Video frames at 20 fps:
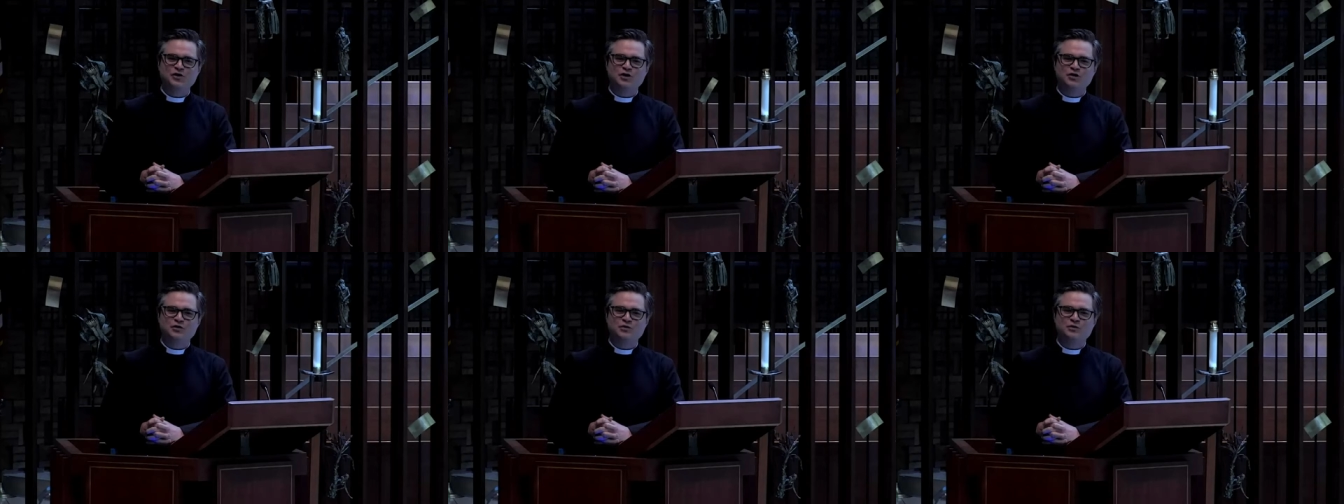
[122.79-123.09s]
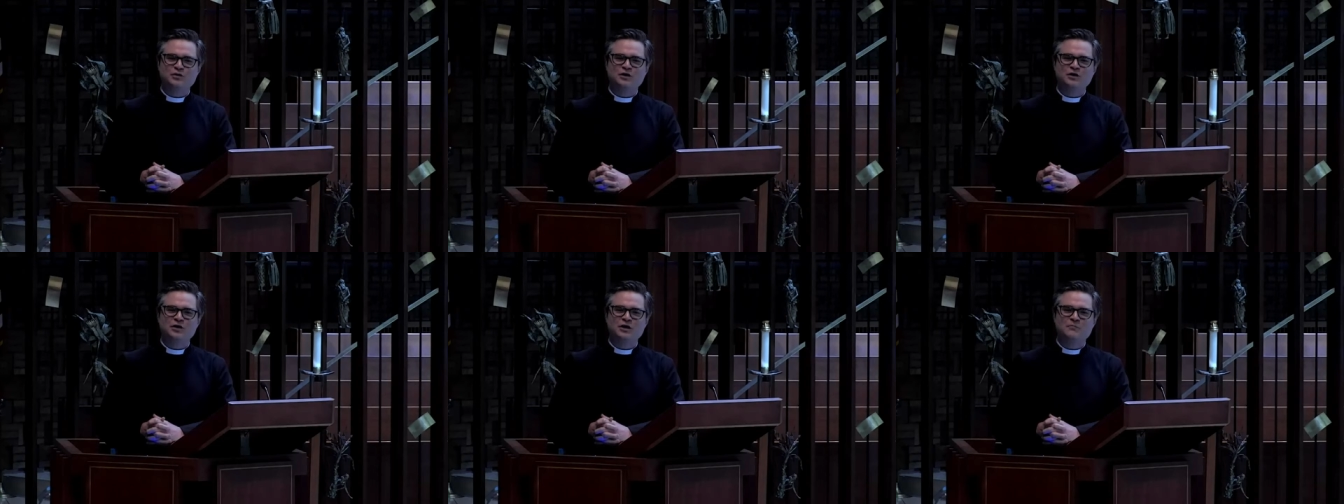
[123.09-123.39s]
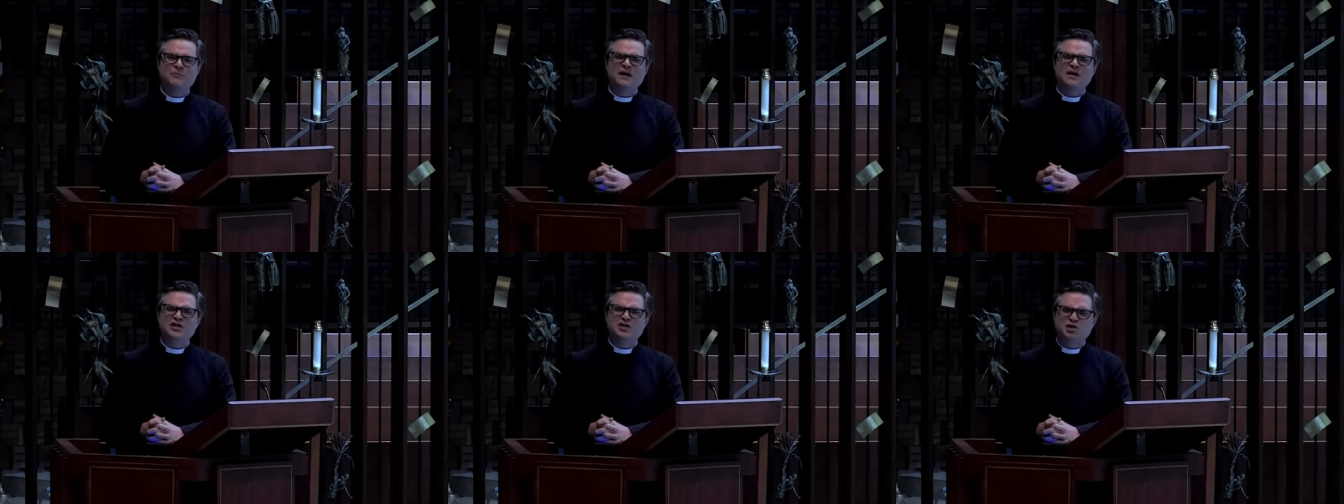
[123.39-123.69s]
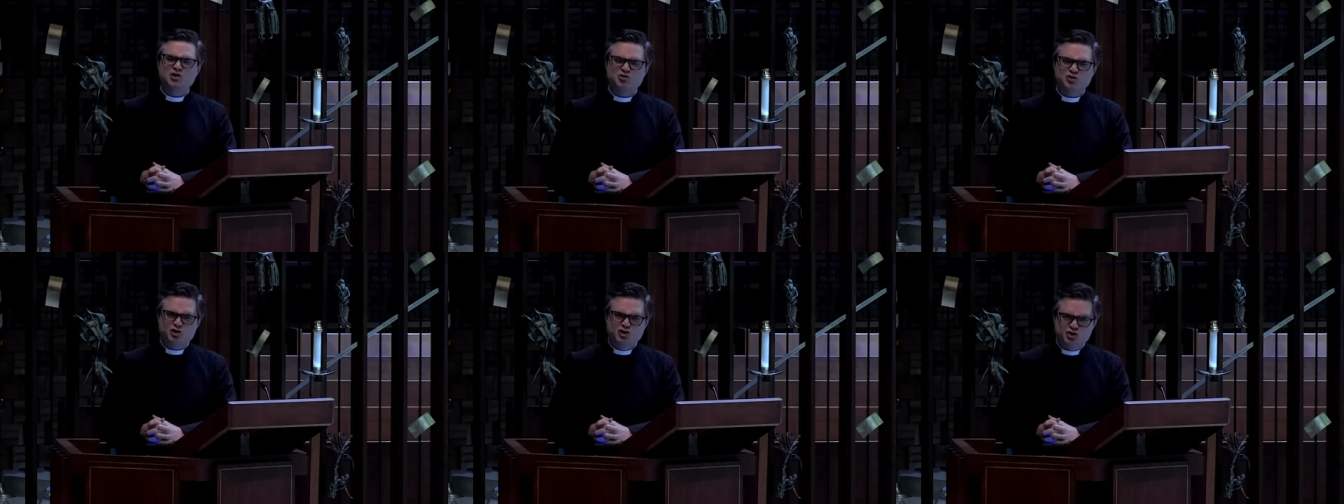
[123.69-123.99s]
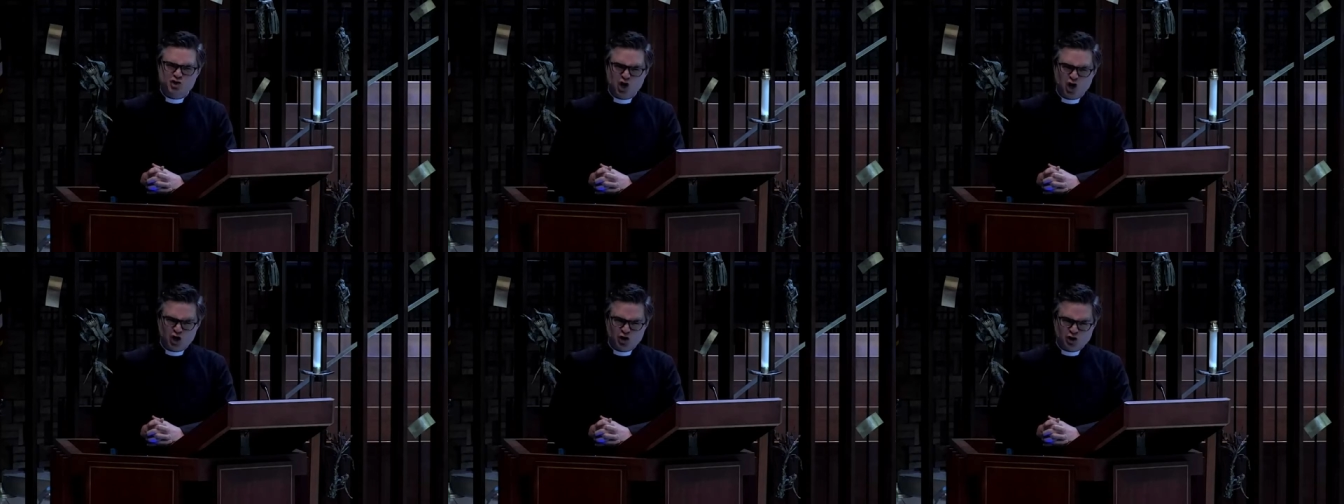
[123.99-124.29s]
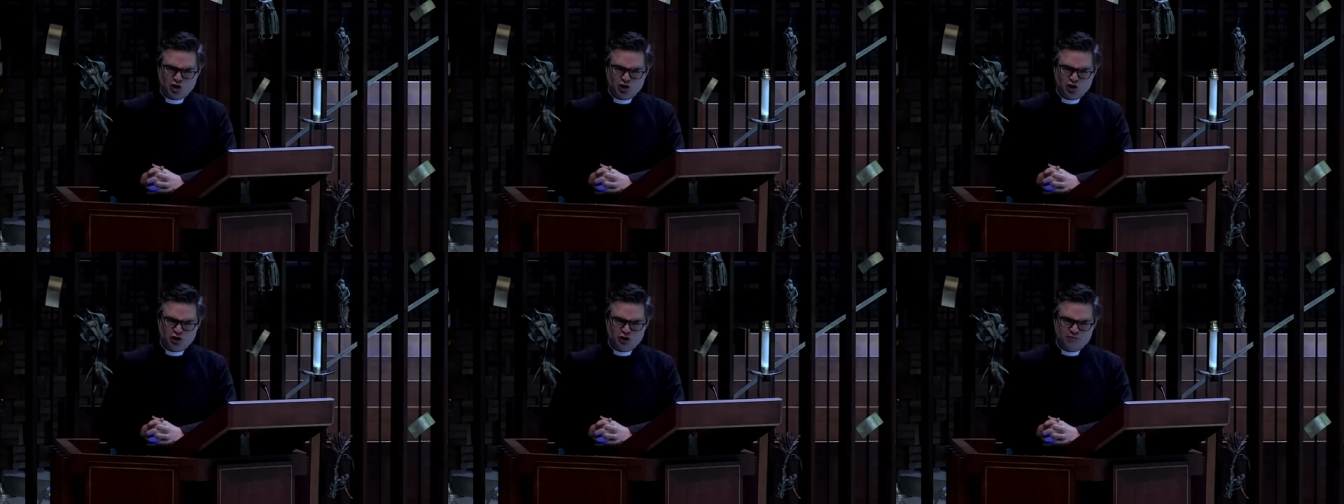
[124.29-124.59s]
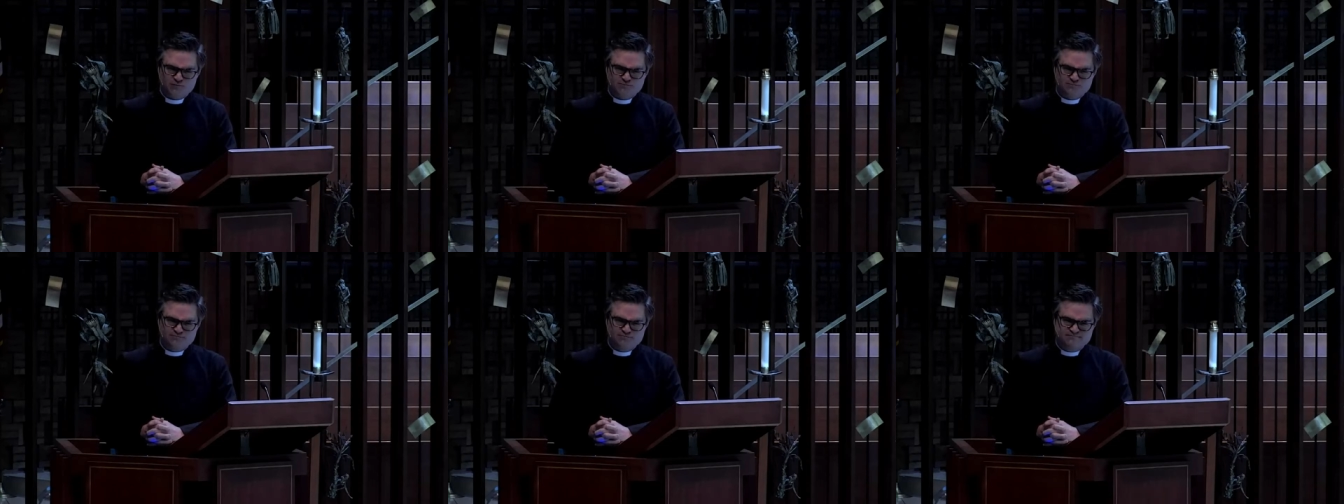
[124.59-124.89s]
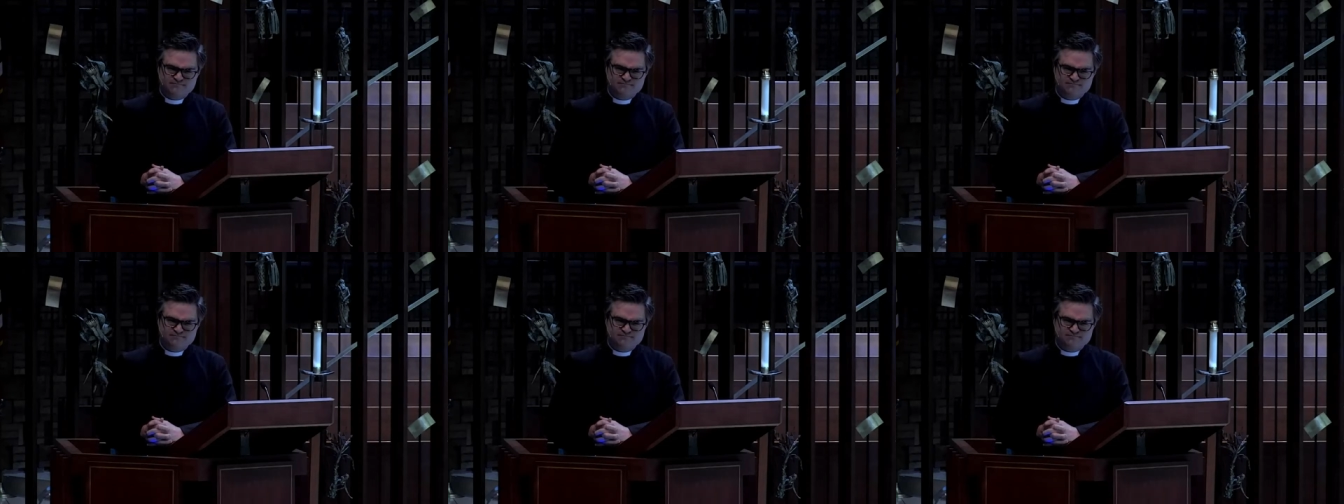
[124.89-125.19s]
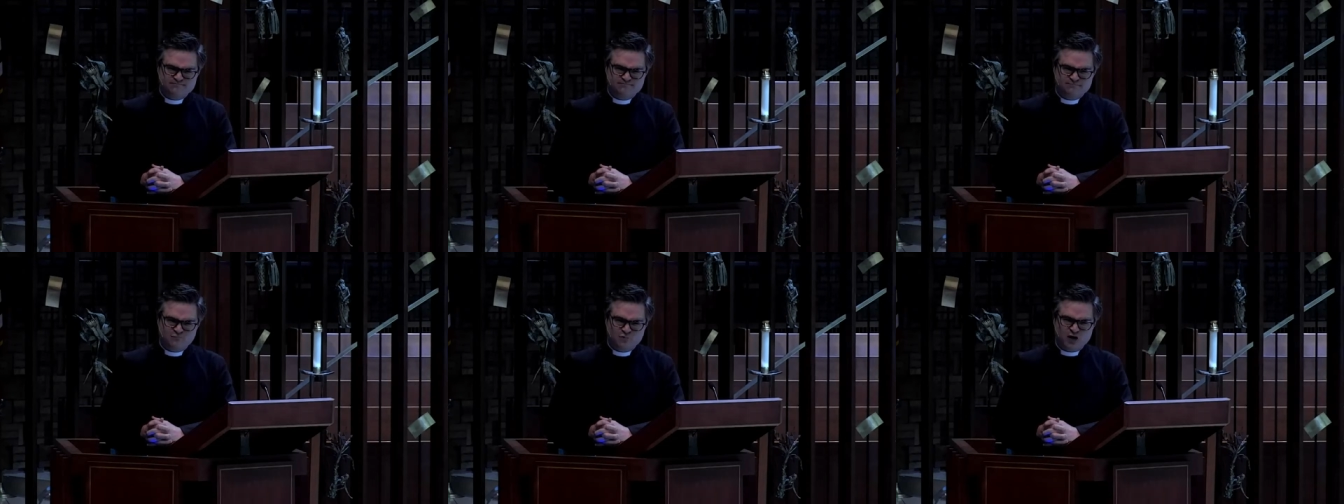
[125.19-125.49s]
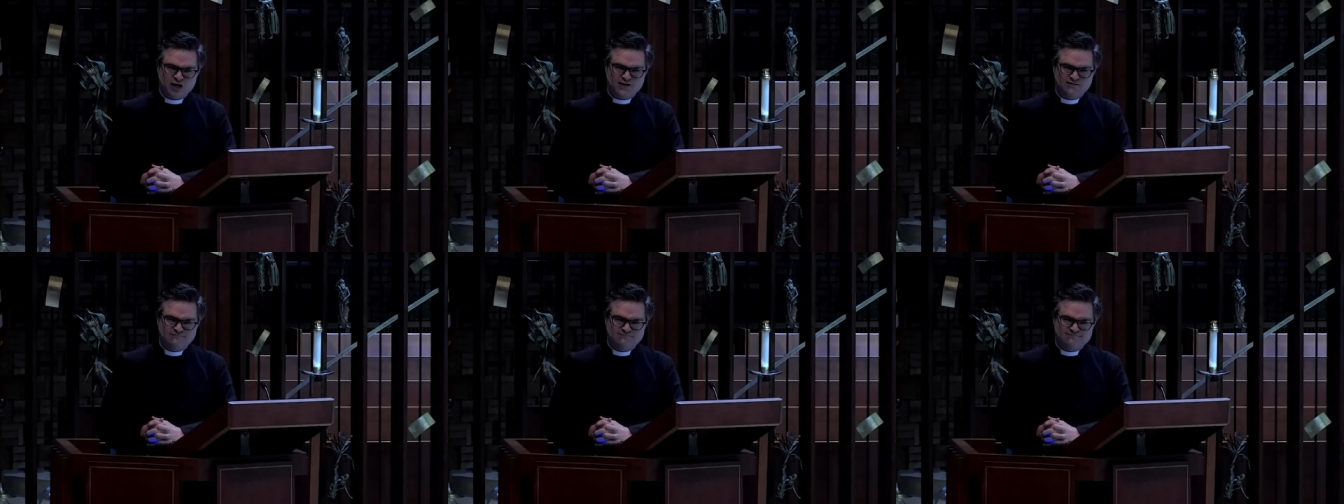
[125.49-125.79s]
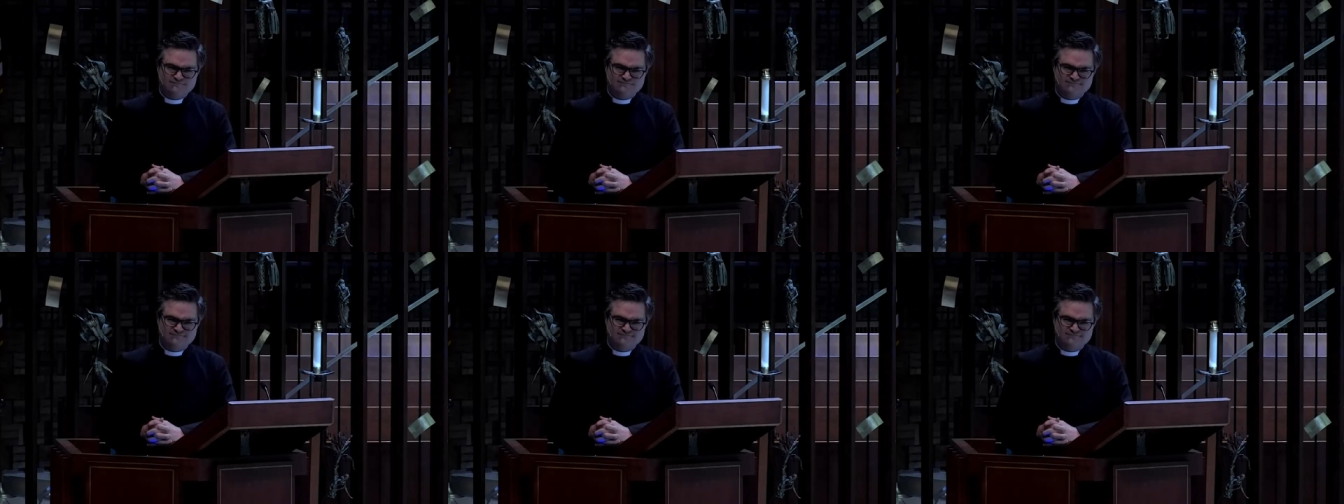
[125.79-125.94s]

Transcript: you makes you stronger, right?